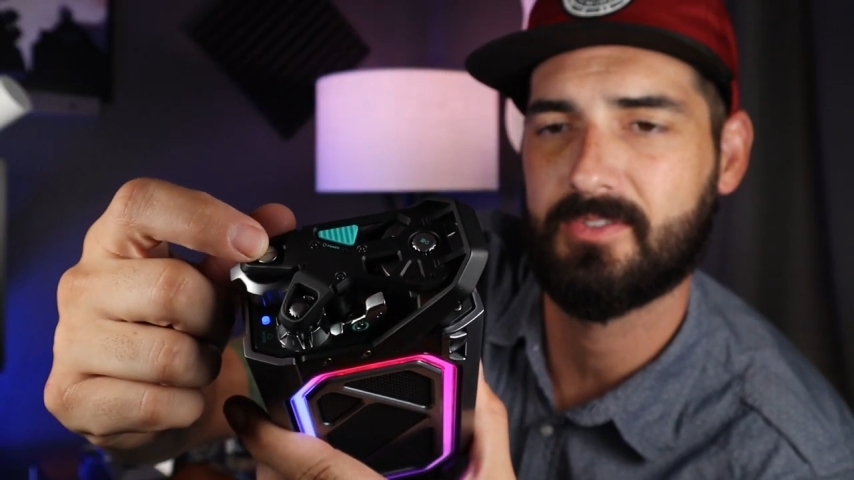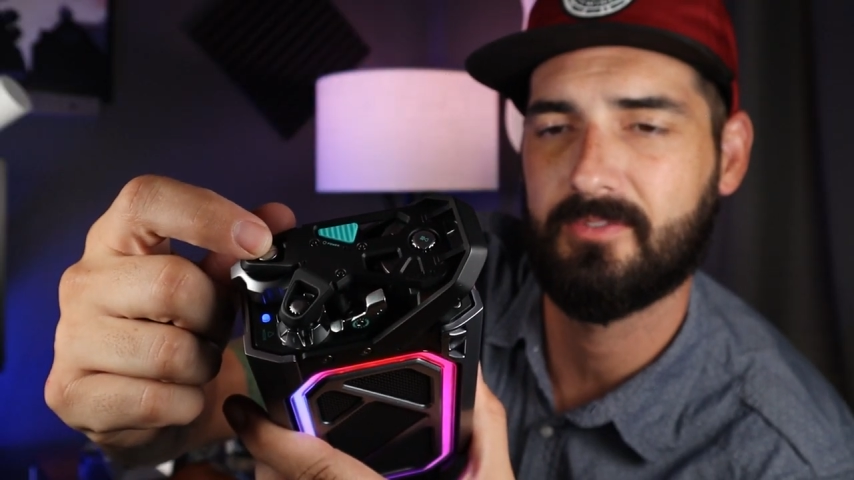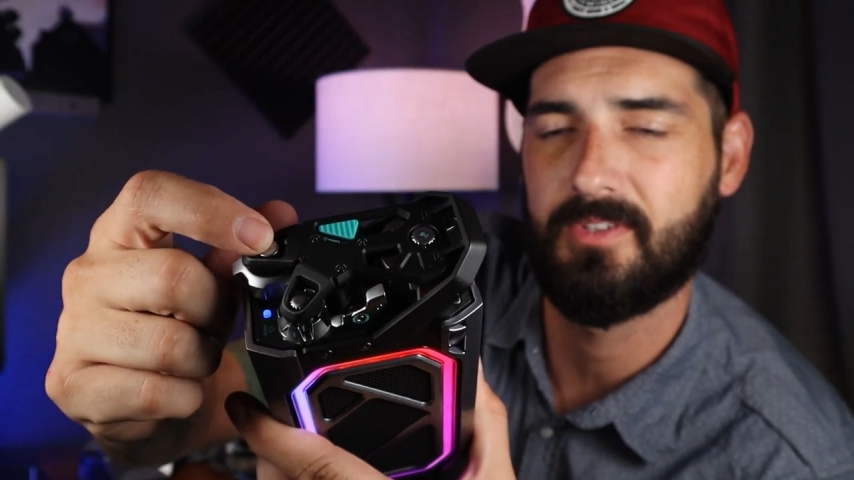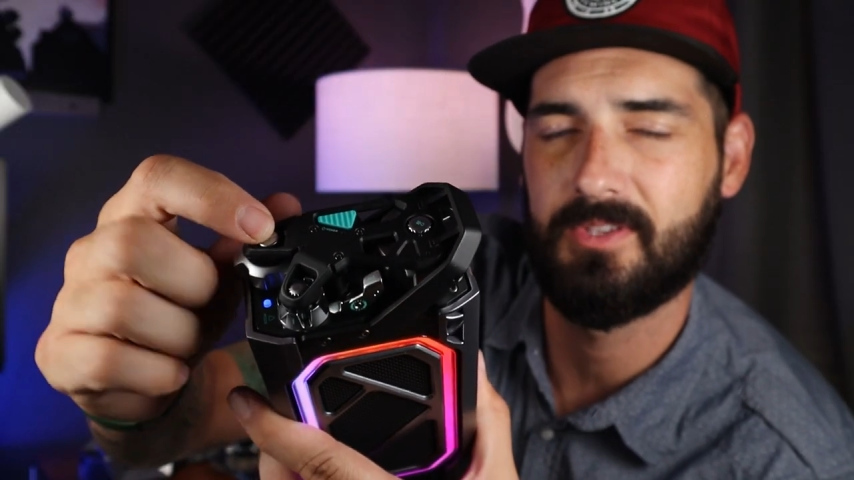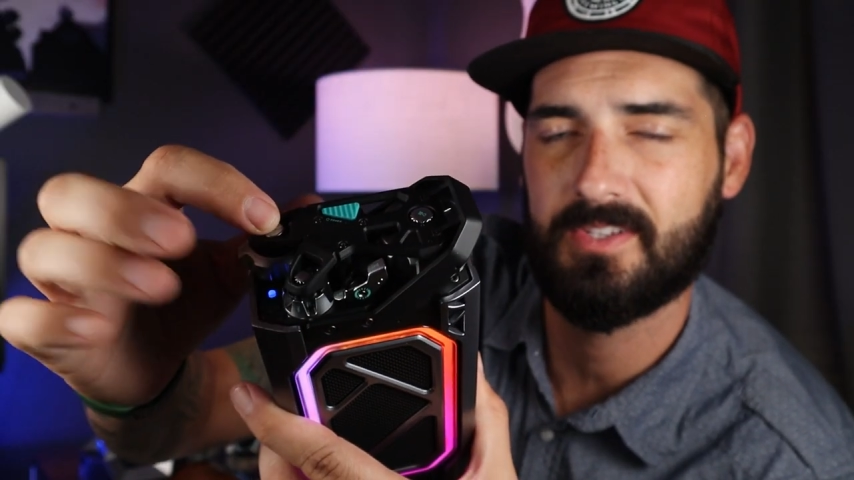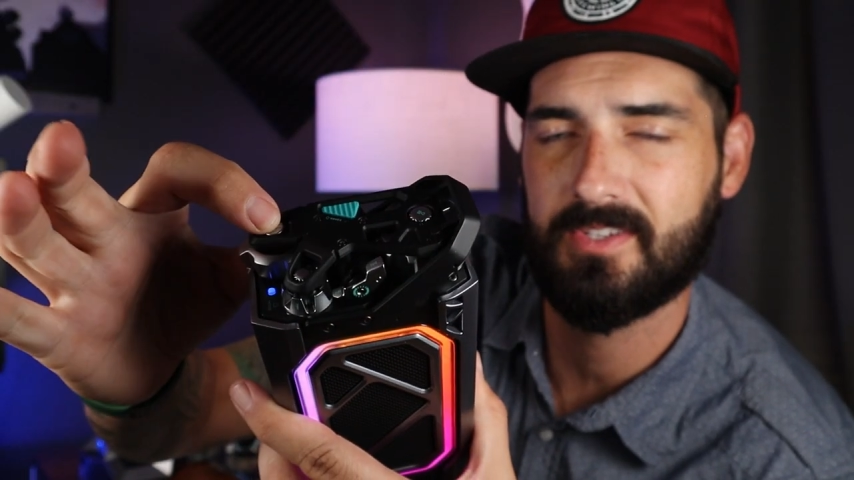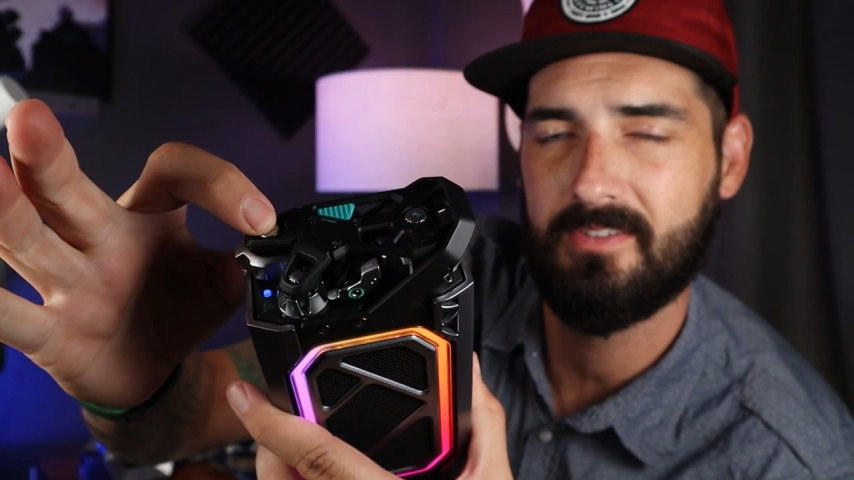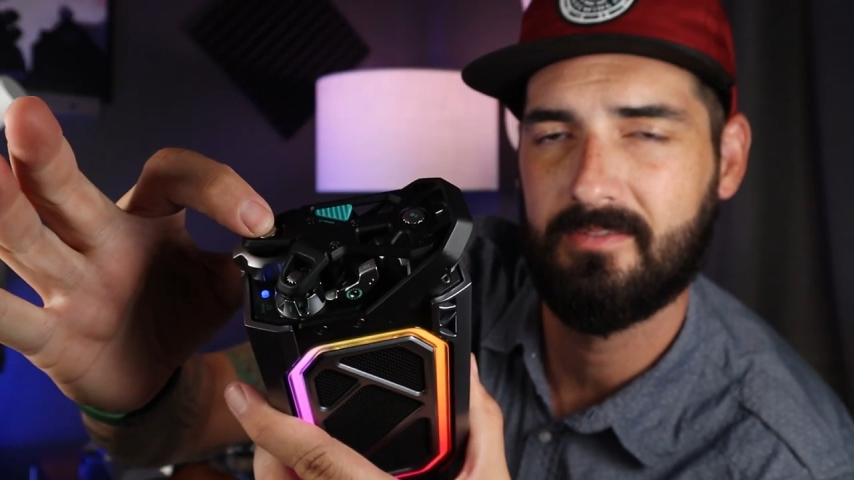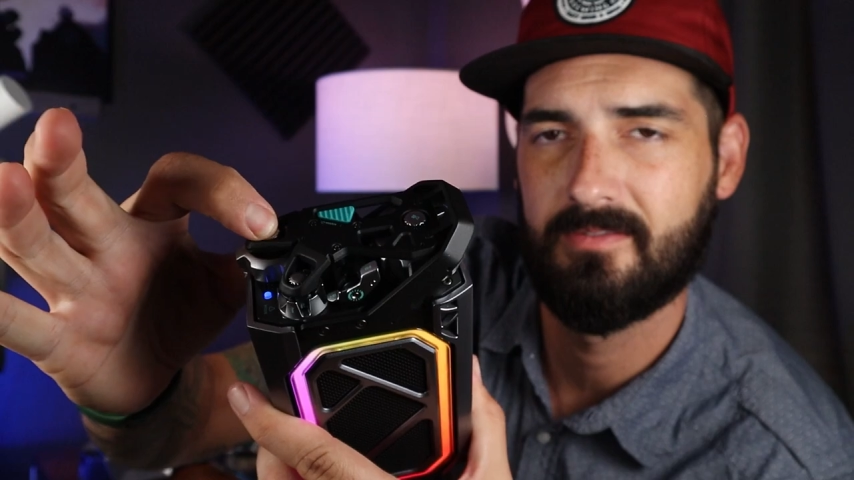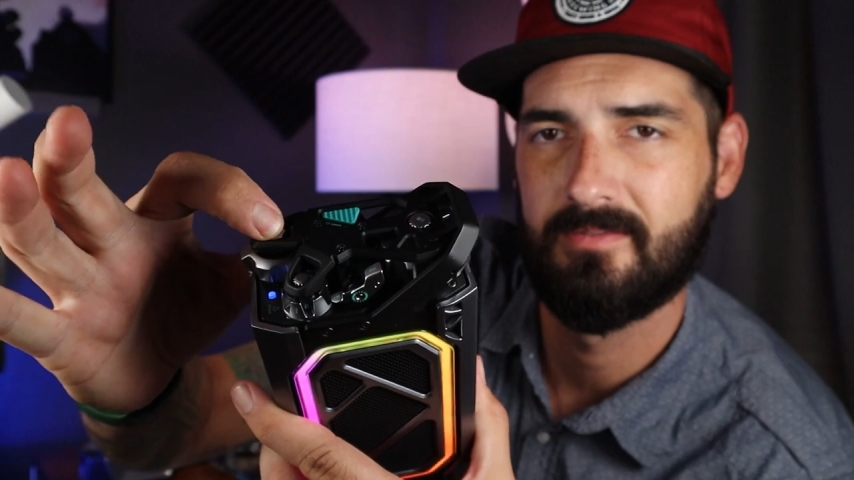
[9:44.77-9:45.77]
So if you
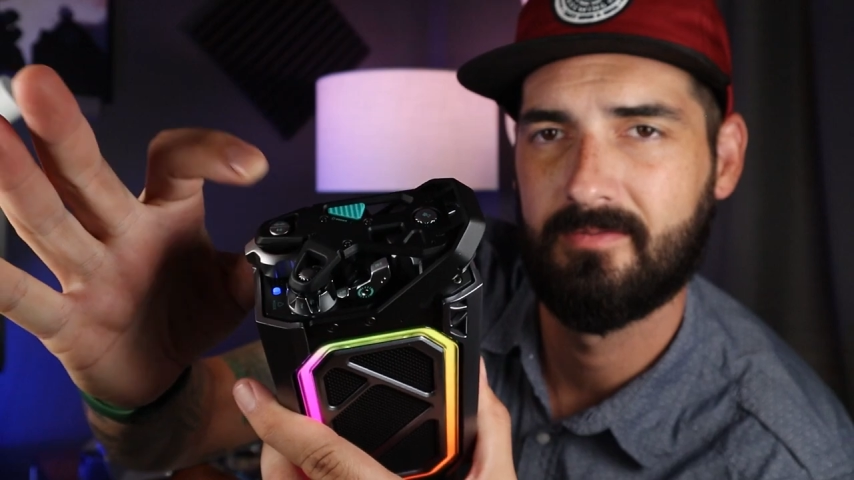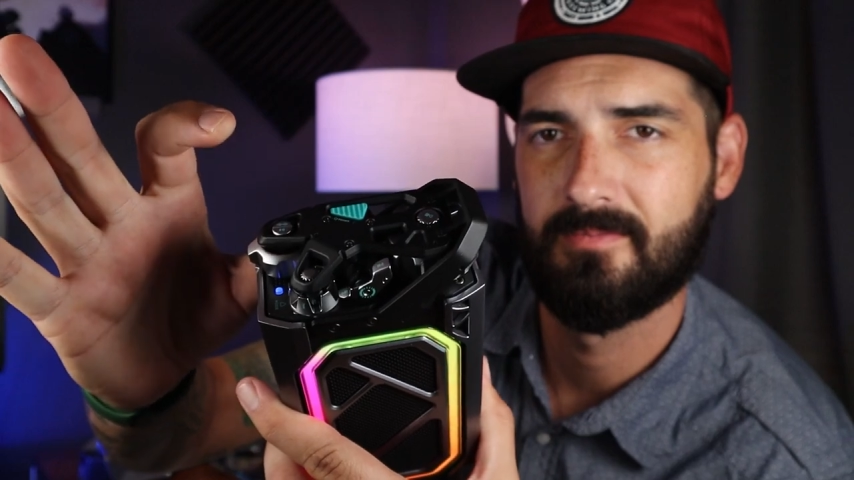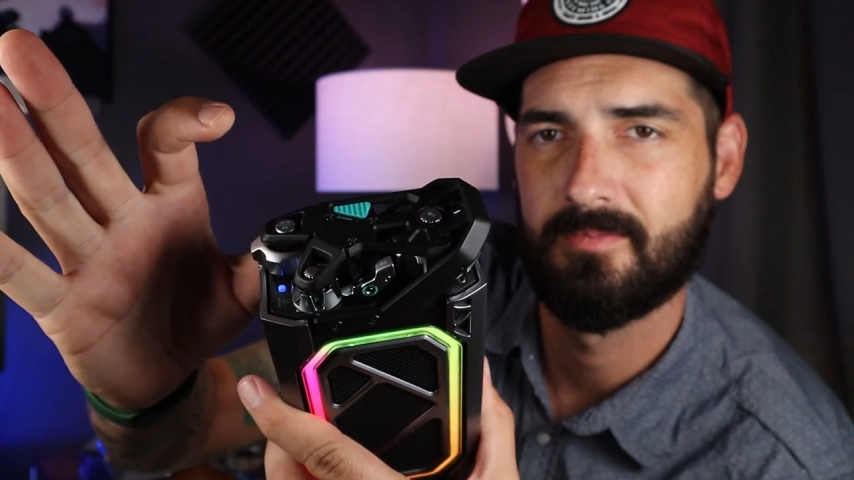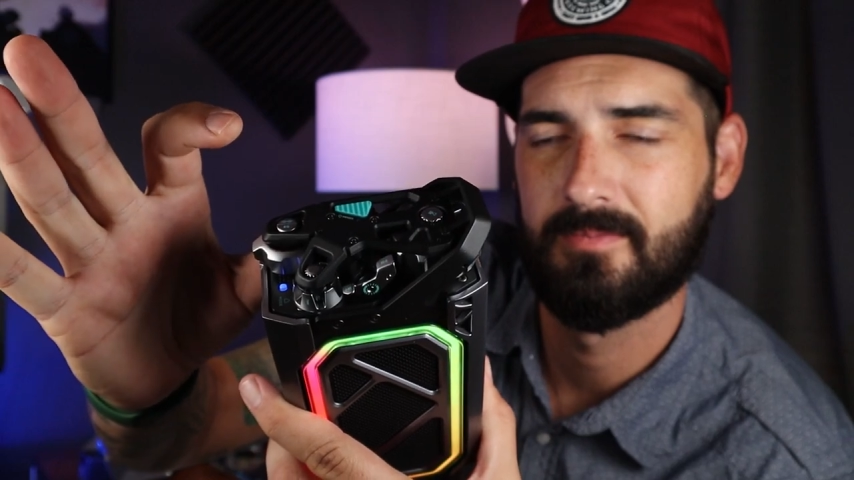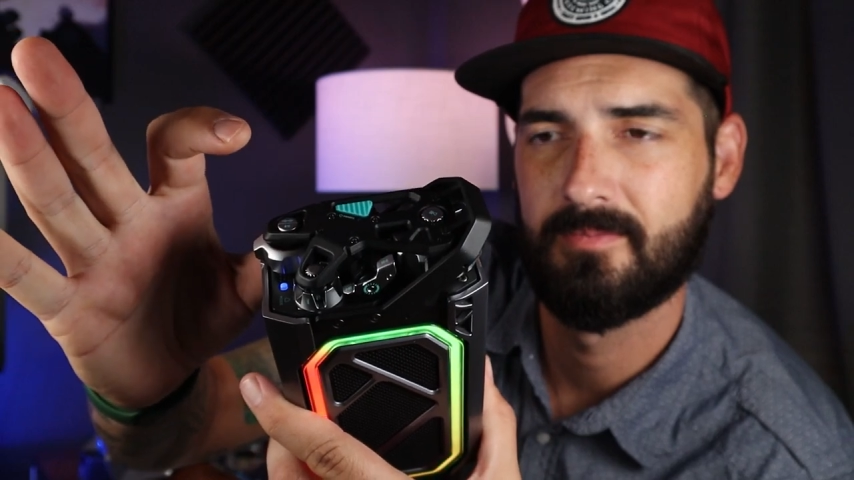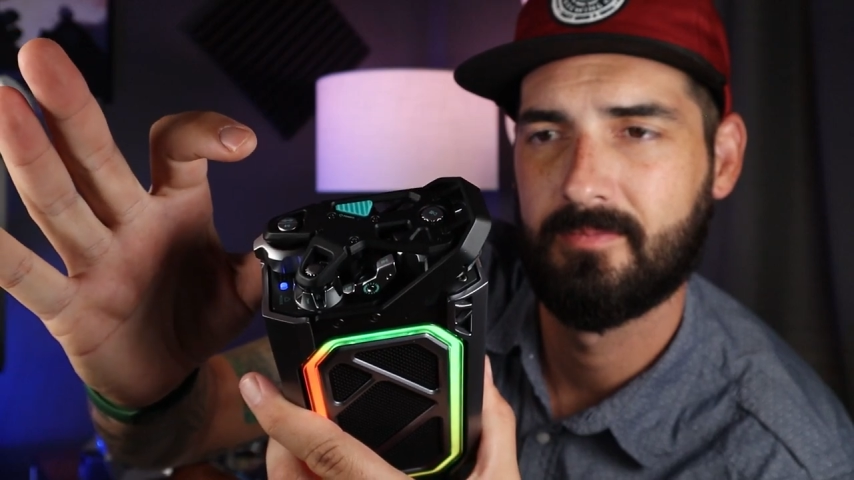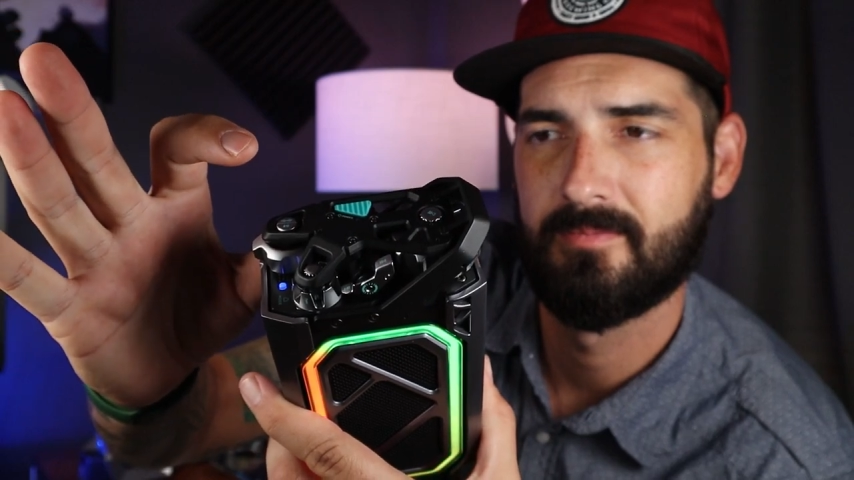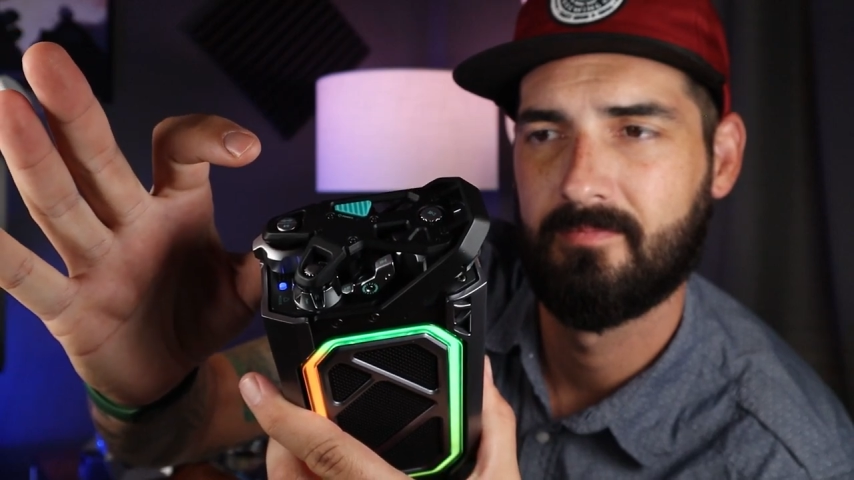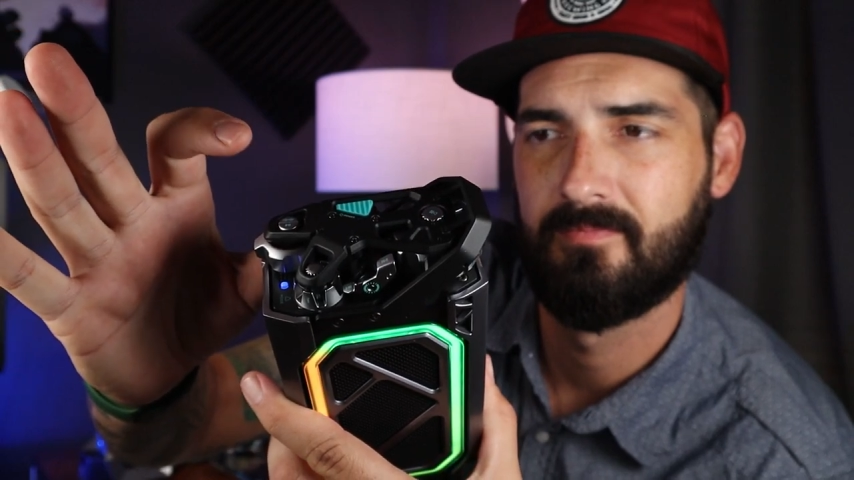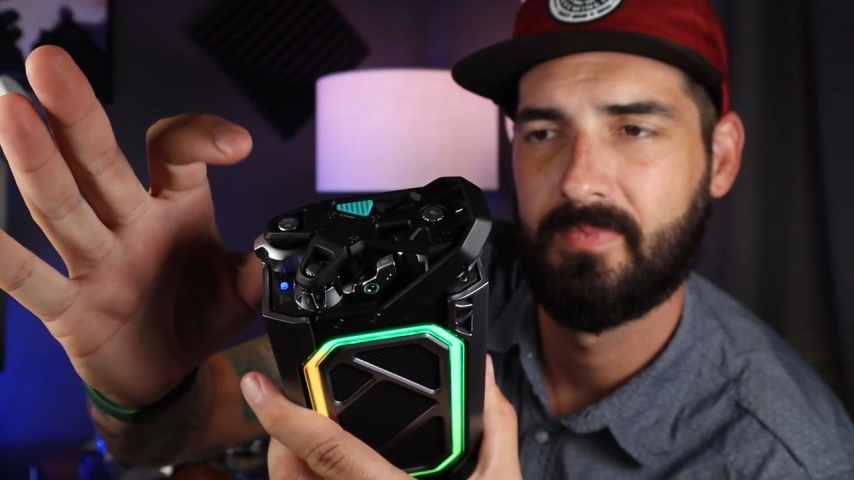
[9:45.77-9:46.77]
listen, rock
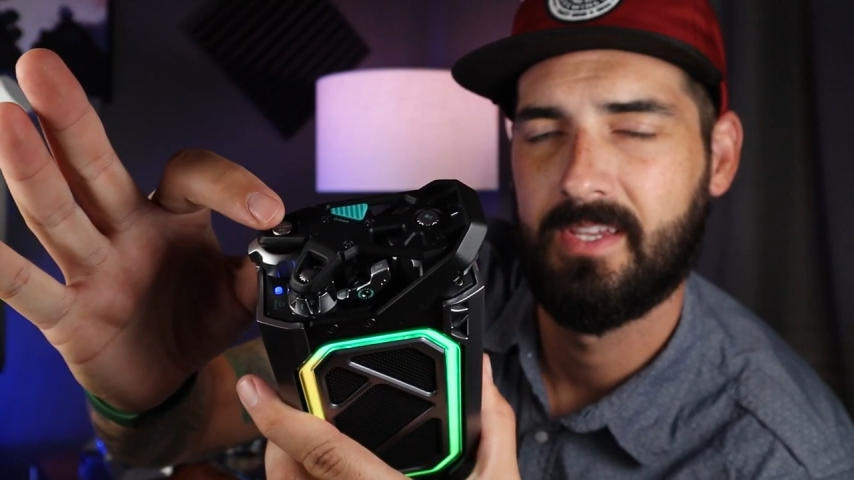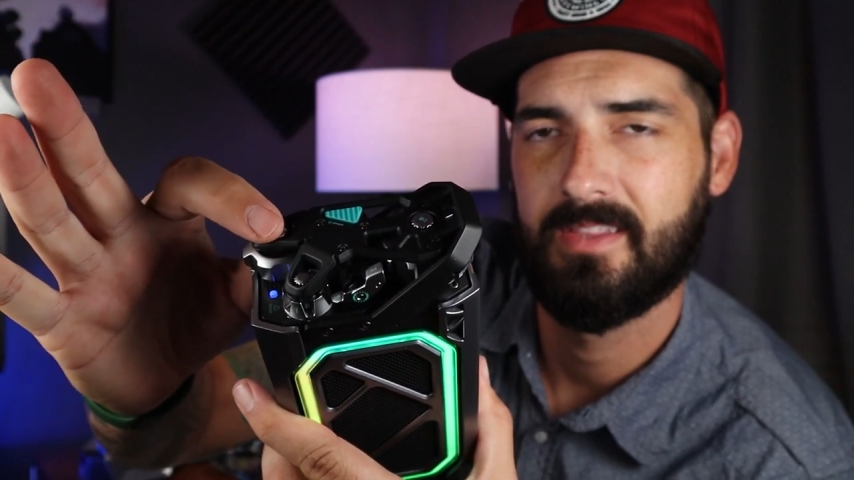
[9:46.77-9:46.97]
mode.